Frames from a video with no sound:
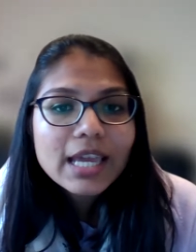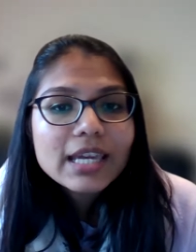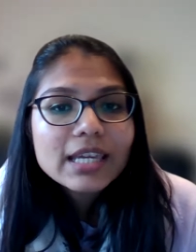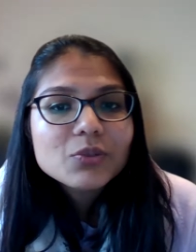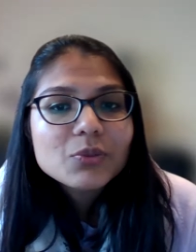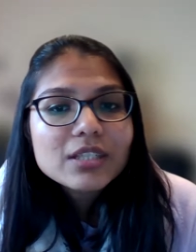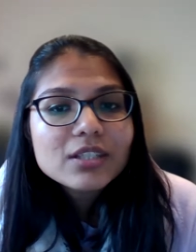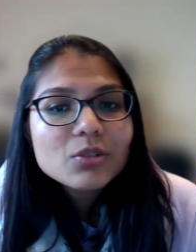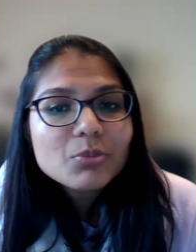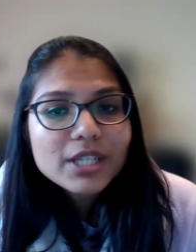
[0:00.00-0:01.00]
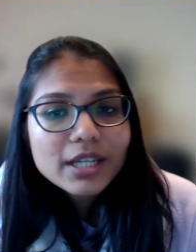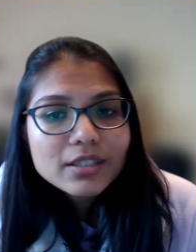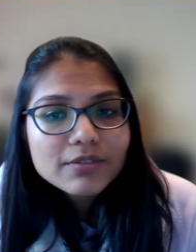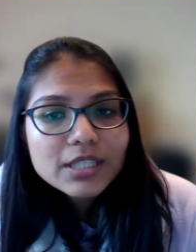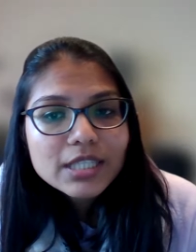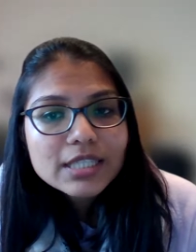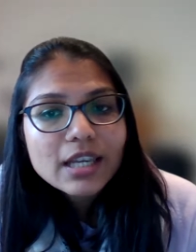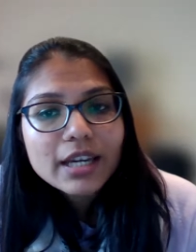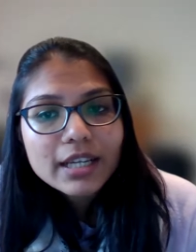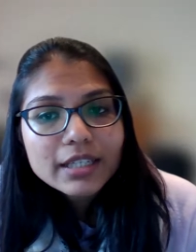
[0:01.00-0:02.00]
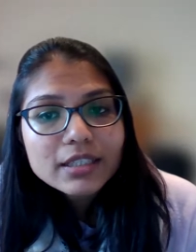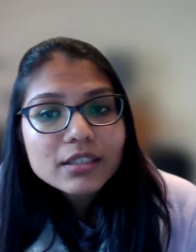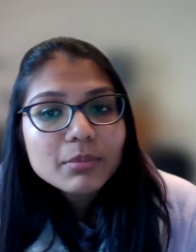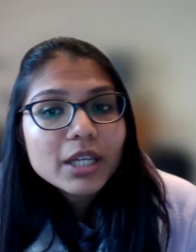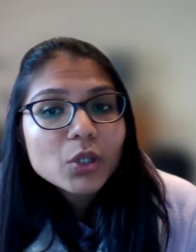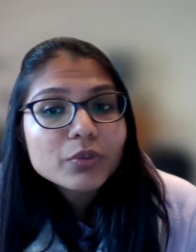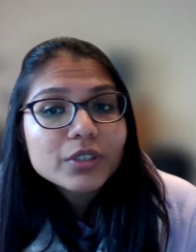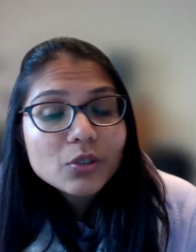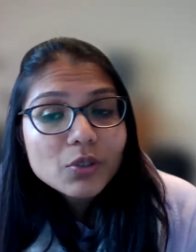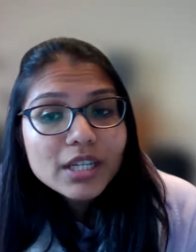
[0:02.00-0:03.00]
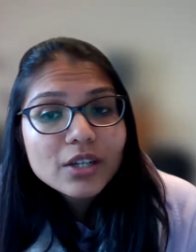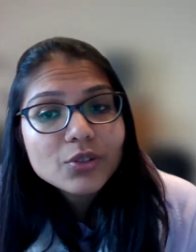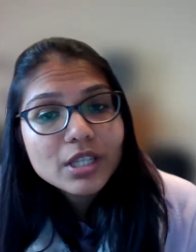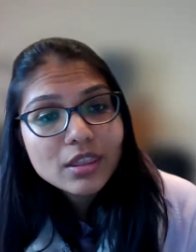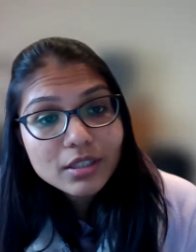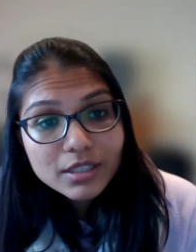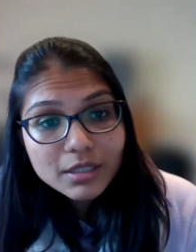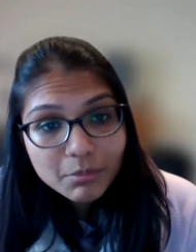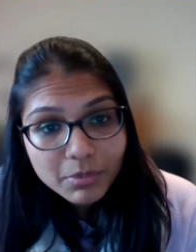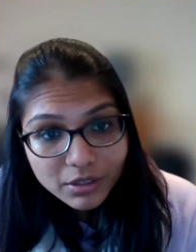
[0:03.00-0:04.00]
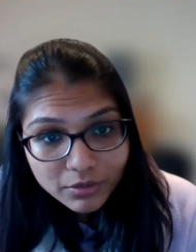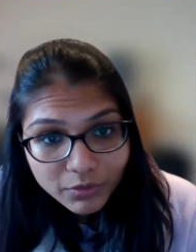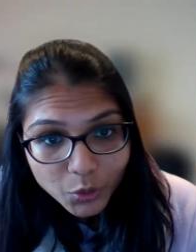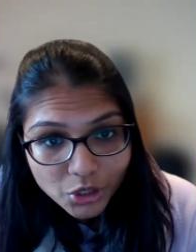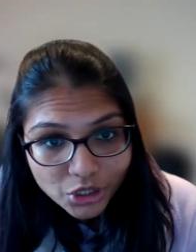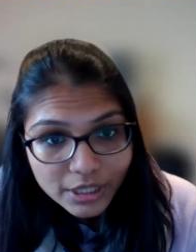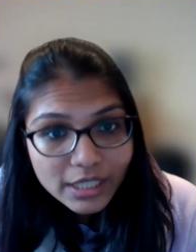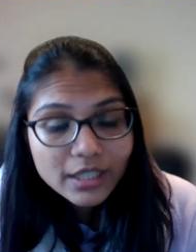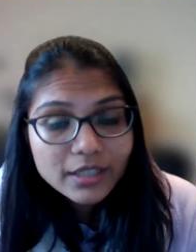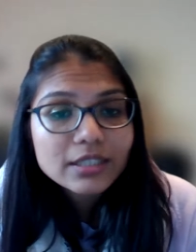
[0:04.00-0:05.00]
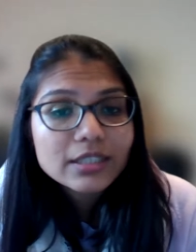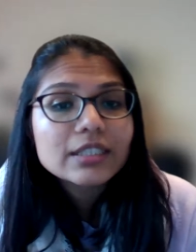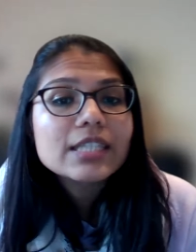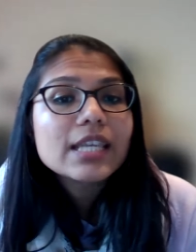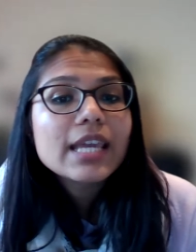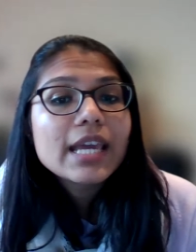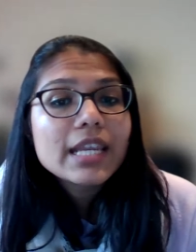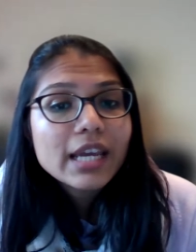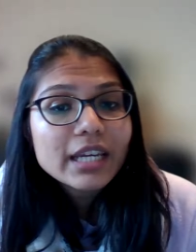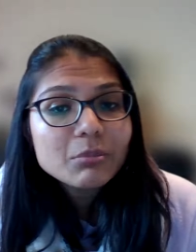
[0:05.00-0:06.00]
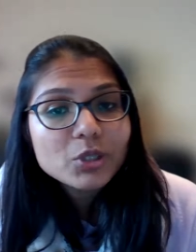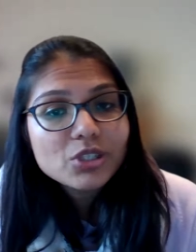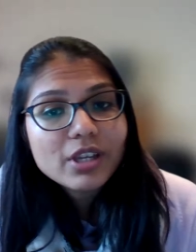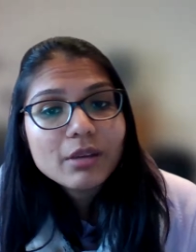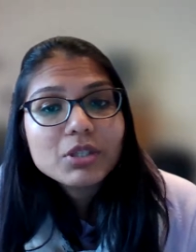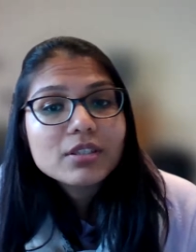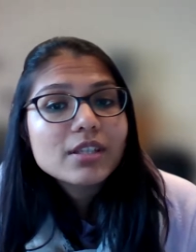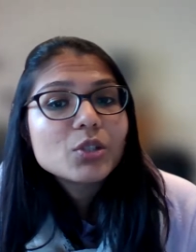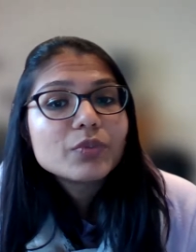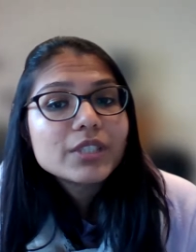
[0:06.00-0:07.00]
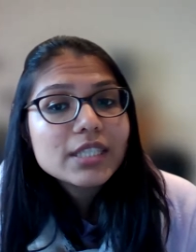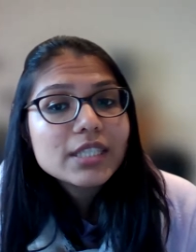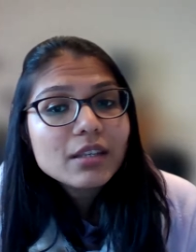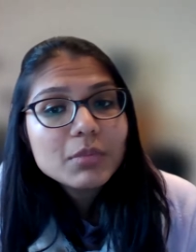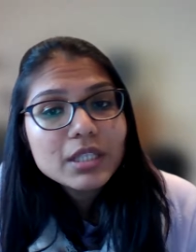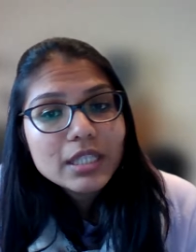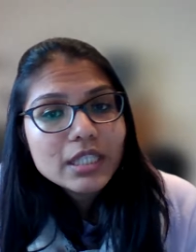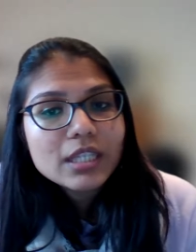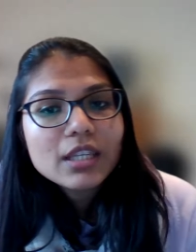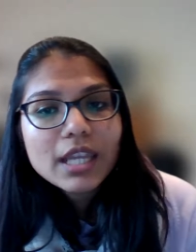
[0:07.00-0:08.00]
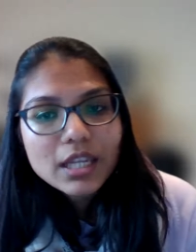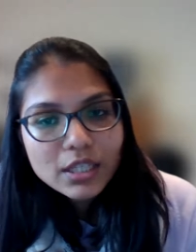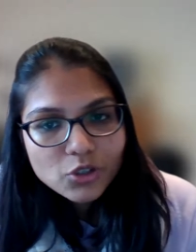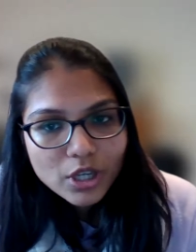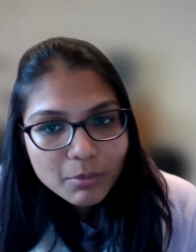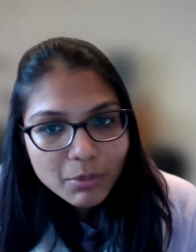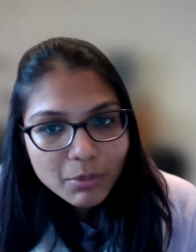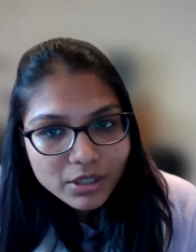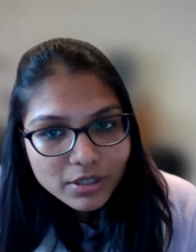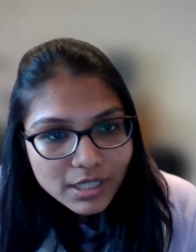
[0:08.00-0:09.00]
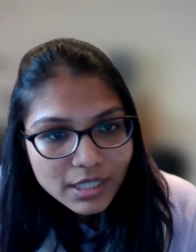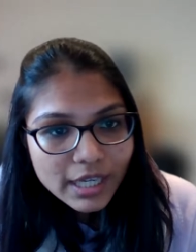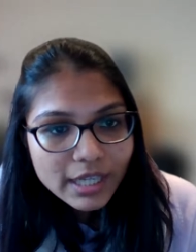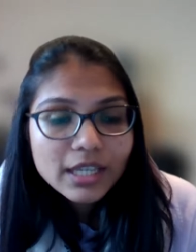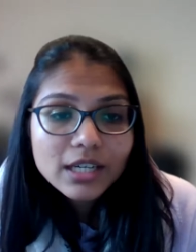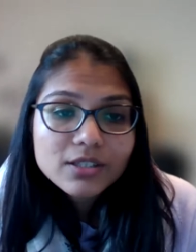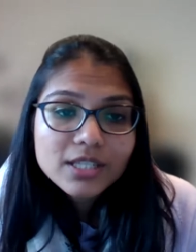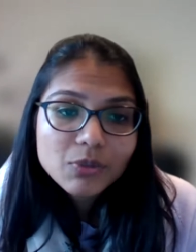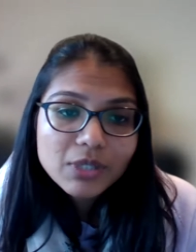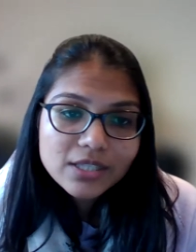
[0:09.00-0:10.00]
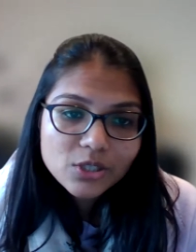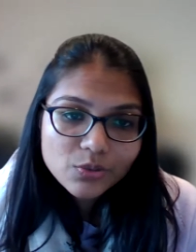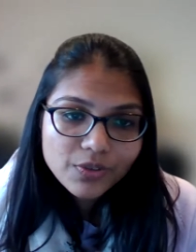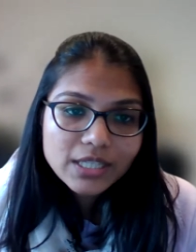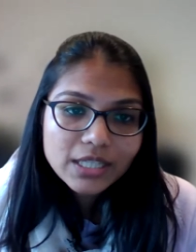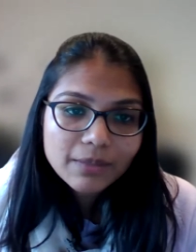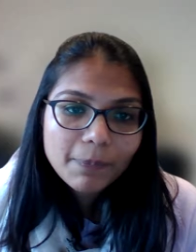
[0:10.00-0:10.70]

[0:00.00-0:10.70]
His research productivity is highlighted by over 330 peer-reviewed journal articles, 9 book chapters, and over 10 million in NHMRC and ARC research funding.